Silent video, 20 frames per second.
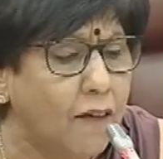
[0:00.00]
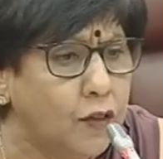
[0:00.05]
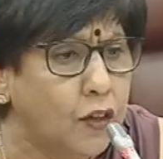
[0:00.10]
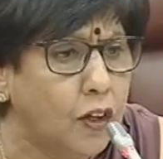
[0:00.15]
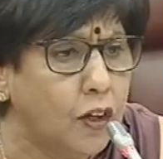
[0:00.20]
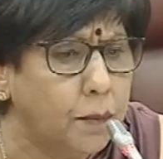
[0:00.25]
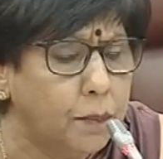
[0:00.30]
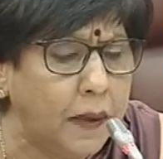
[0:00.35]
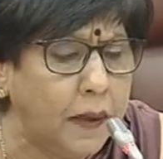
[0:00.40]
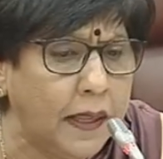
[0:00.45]

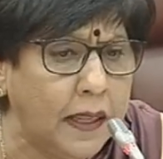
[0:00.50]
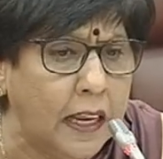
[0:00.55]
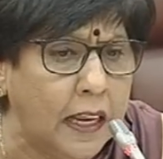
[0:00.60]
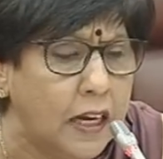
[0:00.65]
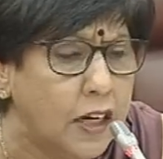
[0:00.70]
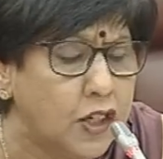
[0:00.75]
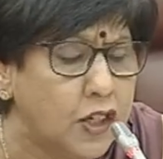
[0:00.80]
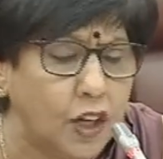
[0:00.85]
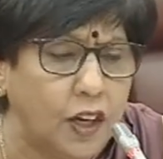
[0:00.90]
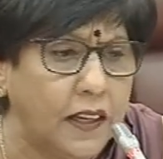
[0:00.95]
We have
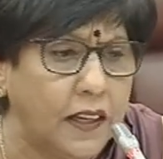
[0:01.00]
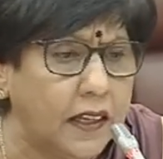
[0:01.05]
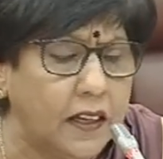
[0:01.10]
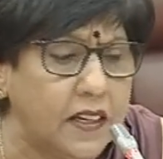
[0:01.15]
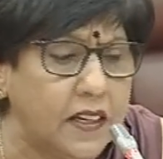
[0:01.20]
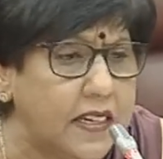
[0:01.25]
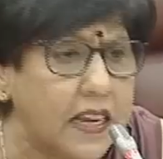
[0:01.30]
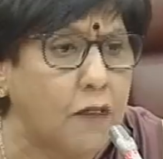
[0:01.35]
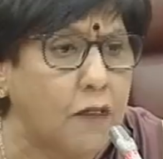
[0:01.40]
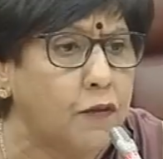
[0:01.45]
not
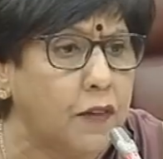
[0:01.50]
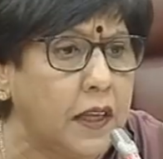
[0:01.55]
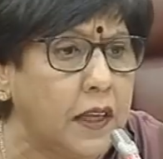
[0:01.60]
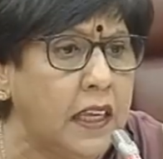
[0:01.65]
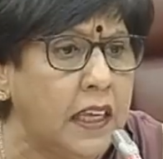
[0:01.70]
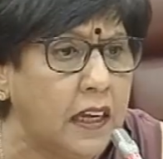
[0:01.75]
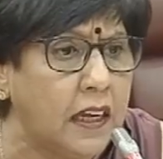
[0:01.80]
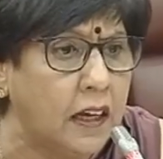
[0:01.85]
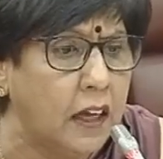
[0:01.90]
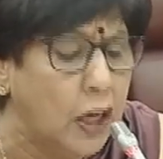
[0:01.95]
been turning a
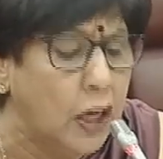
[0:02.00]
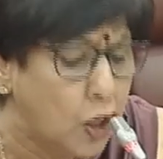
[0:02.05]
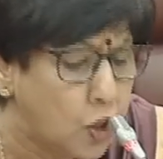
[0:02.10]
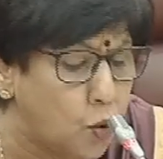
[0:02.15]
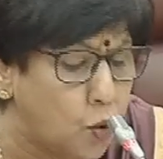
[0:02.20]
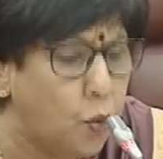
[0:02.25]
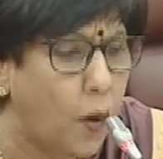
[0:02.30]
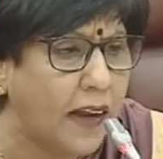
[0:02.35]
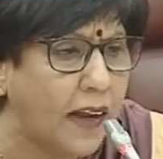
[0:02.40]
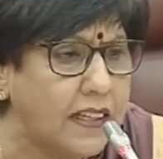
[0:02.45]
deaf
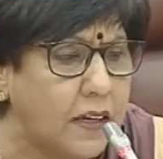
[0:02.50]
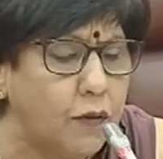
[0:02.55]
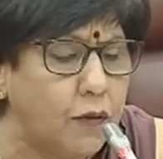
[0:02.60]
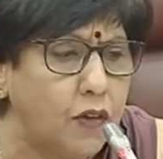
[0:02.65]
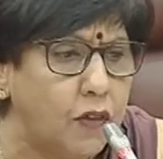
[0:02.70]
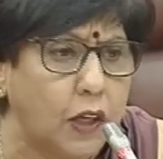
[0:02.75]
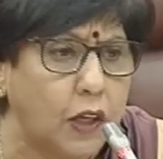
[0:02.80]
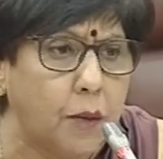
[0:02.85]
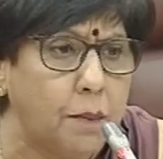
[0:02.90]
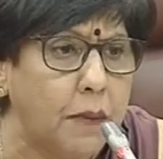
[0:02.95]
ear to
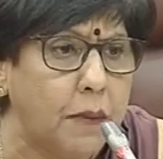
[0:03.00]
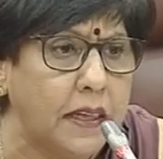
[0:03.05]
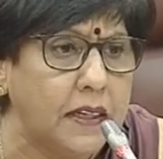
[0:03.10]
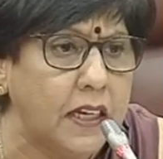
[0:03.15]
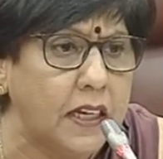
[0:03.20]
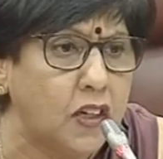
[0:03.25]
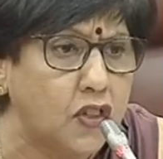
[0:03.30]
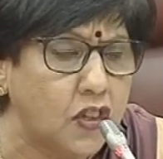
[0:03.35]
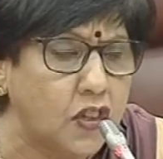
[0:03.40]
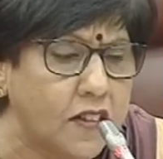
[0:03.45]
whatever
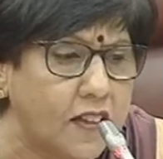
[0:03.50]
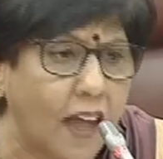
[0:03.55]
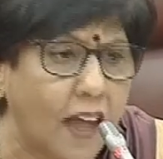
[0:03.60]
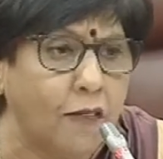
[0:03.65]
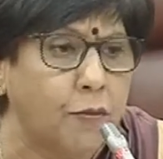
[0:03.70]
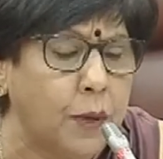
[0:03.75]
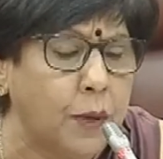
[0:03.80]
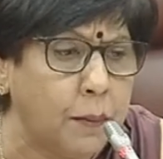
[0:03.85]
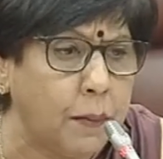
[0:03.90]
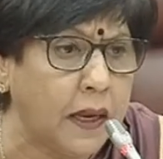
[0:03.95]

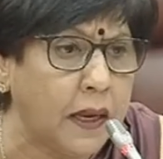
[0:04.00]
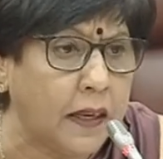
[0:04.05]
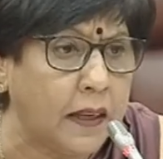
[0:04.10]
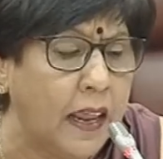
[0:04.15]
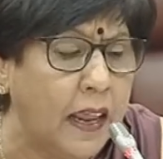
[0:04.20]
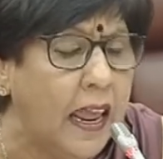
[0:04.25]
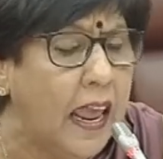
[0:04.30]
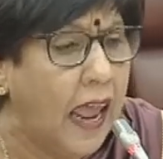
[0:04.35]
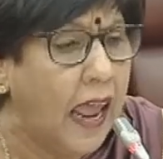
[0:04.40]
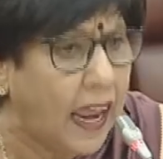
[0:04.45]
recommendations
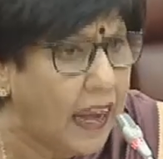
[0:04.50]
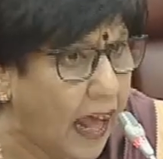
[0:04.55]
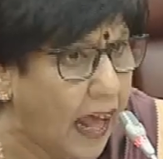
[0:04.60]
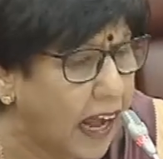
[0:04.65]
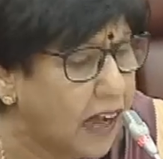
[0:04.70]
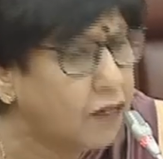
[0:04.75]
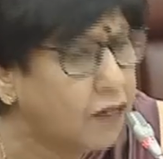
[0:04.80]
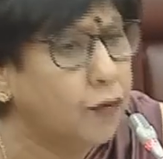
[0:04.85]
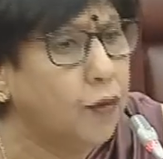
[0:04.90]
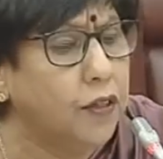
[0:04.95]
have been made.
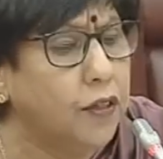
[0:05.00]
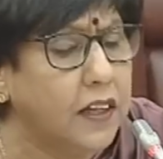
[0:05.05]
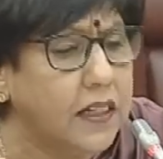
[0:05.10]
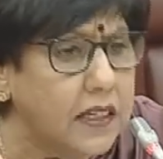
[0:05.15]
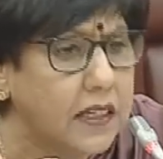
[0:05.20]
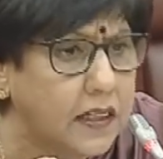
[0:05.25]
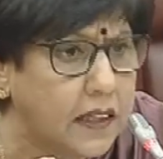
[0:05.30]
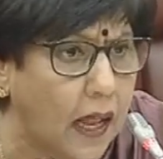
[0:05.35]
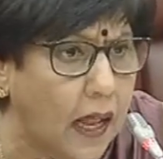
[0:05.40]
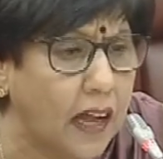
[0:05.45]
And
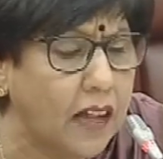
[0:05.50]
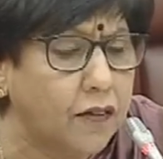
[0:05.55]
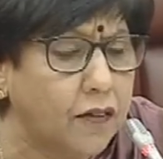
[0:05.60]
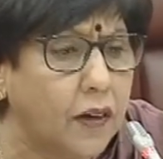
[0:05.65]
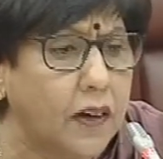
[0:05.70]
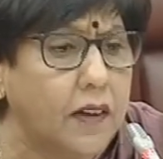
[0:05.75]
as far